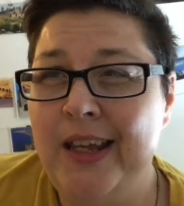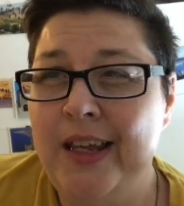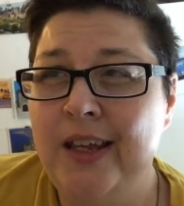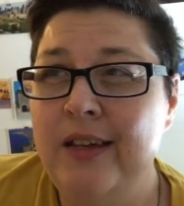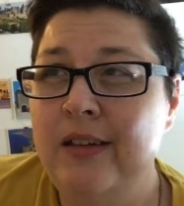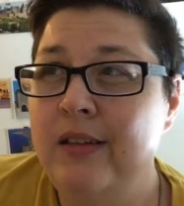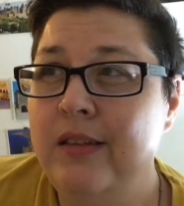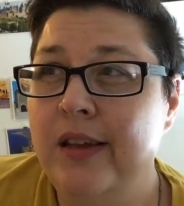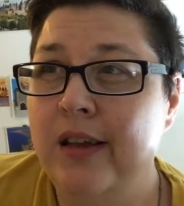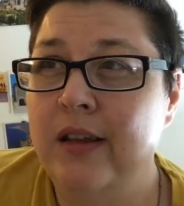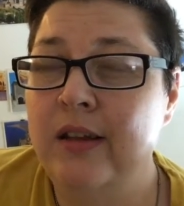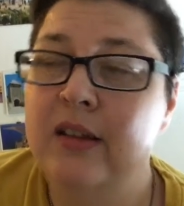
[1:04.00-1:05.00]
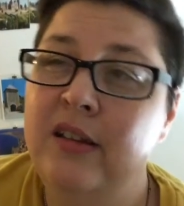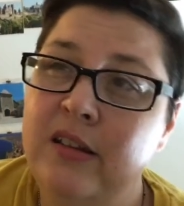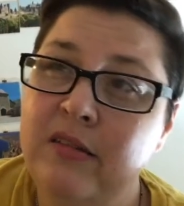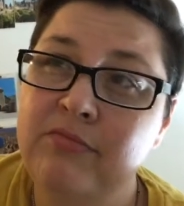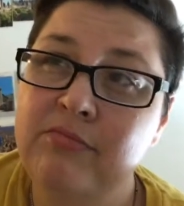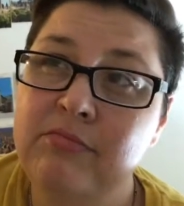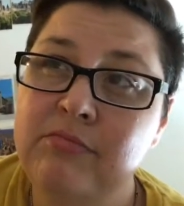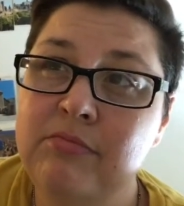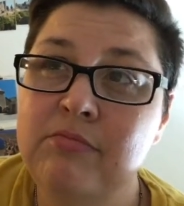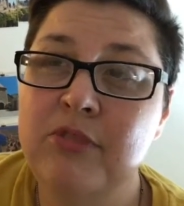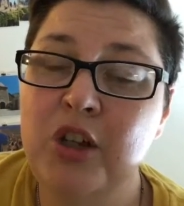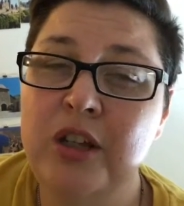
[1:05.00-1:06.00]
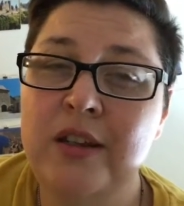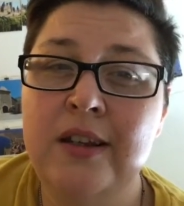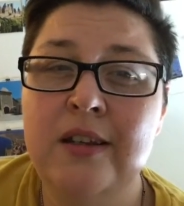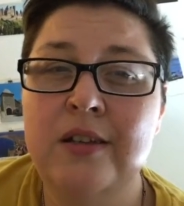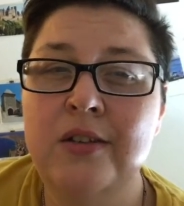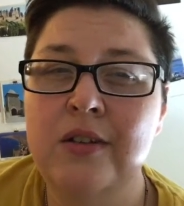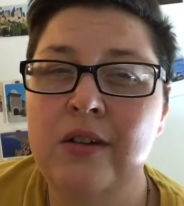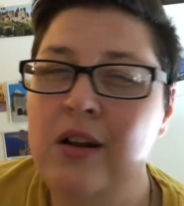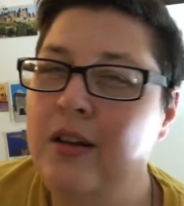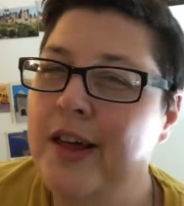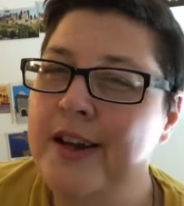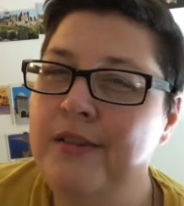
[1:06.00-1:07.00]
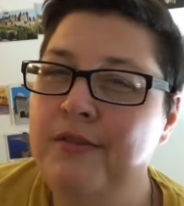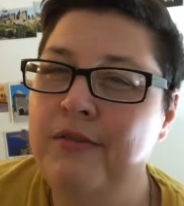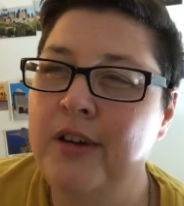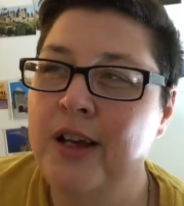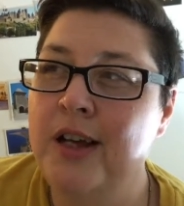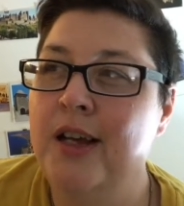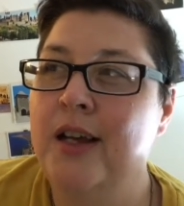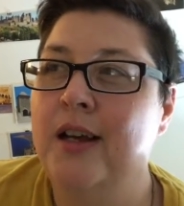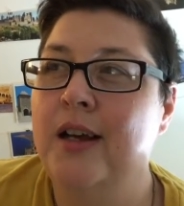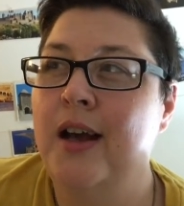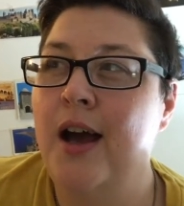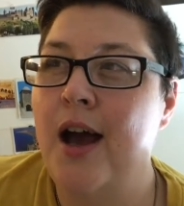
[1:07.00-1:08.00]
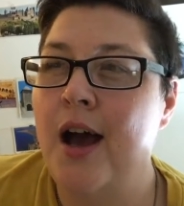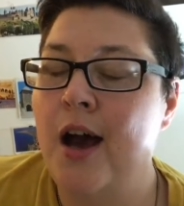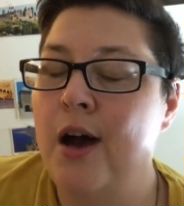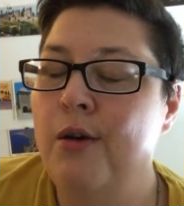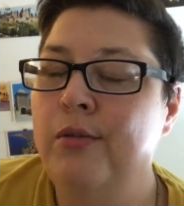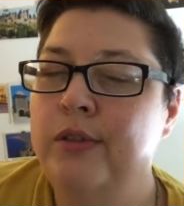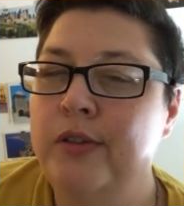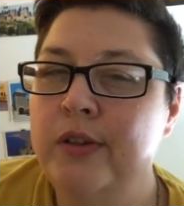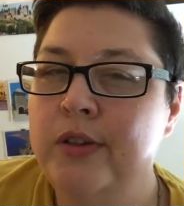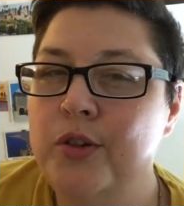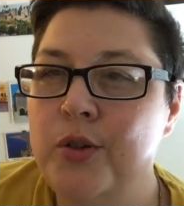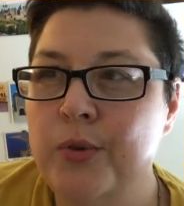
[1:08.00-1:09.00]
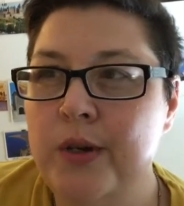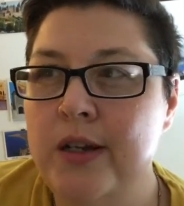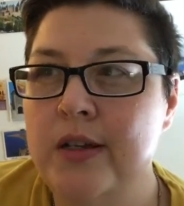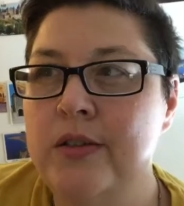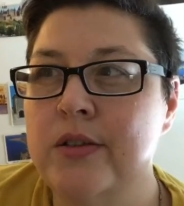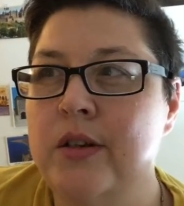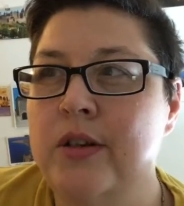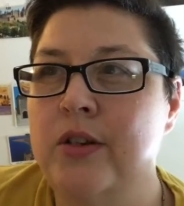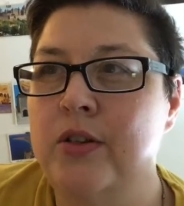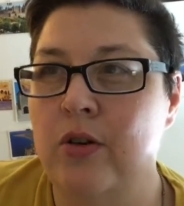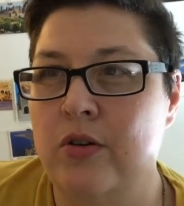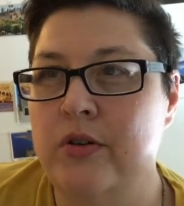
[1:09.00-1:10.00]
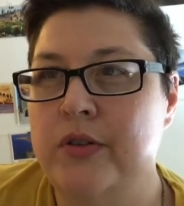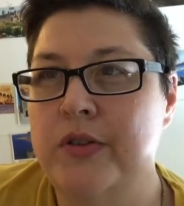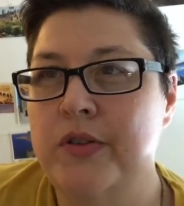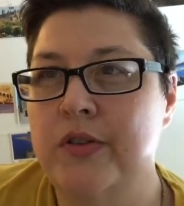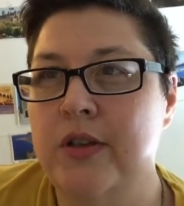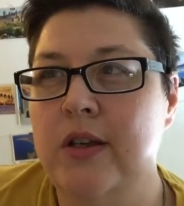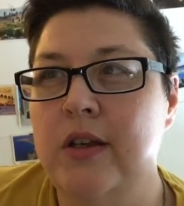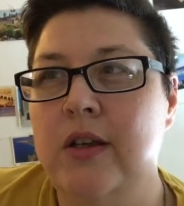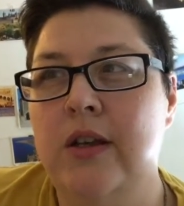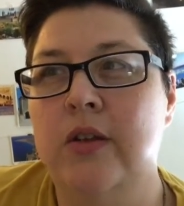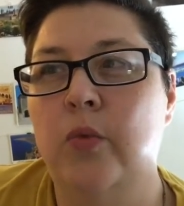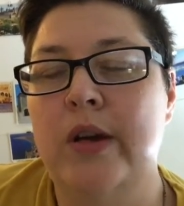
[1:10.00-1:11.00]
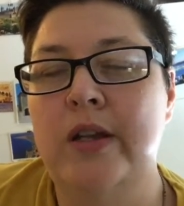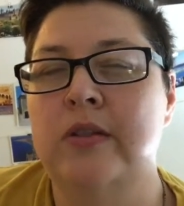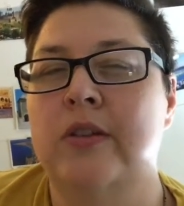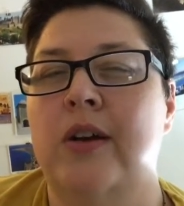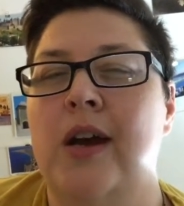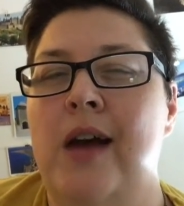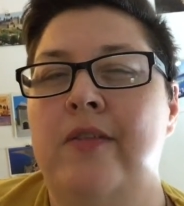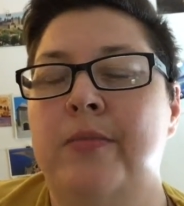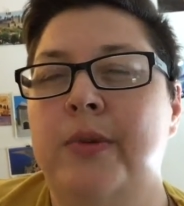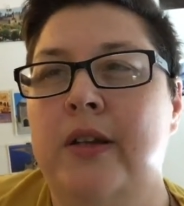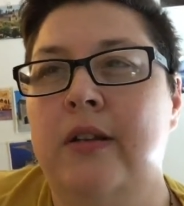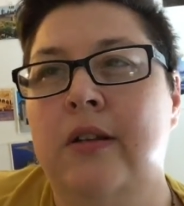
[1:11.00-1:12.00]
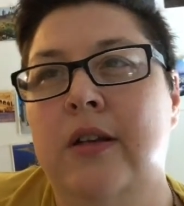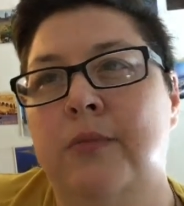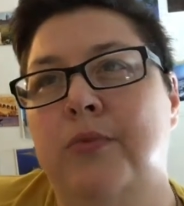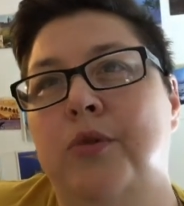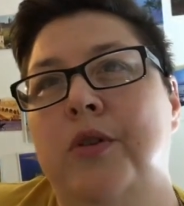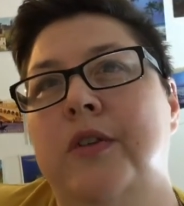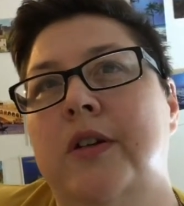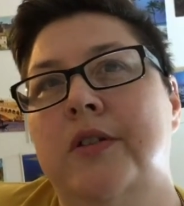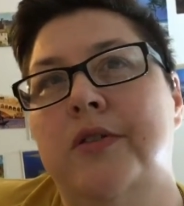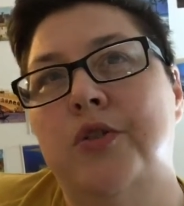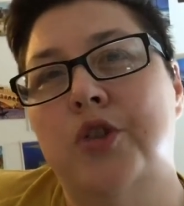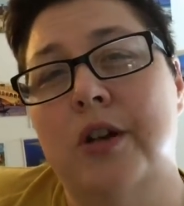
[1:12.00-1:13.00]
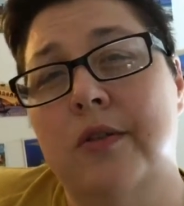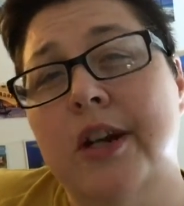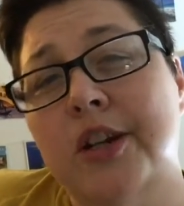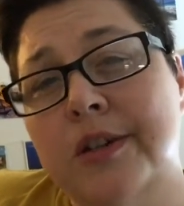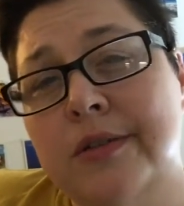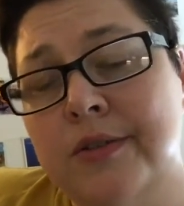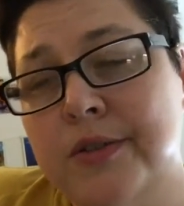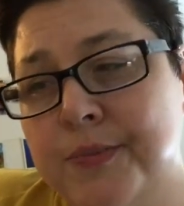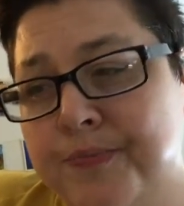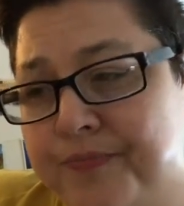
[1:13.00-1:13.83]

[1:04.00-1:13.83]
And the good thing is there are a lot of out trans adults in ways that there haven't been in previous generations